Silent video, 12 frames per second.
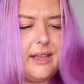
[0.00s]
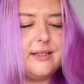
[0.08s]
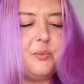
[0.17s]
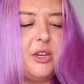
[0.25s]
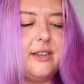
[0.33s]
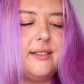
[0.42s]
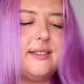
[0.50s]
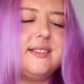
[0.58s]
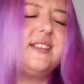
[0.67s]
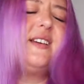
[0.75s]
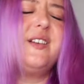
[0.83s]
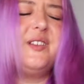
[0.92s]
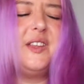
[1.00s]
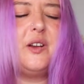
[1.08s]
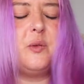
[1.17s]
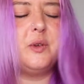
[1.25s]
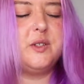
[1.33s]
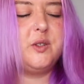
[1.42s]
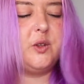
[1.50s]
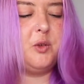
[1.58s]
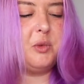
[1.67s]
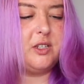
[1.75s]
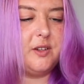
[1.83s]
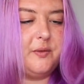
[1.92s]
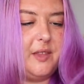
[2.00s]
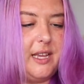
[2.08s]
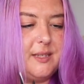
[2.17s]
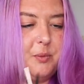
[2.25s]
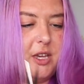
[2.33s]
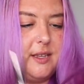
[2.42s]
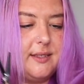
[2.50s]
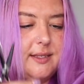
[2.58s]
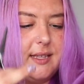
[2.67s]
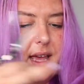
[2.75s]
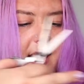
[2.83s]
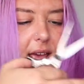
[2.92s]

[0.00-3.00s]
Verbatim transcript: these bits, I really don't want too much of these bits.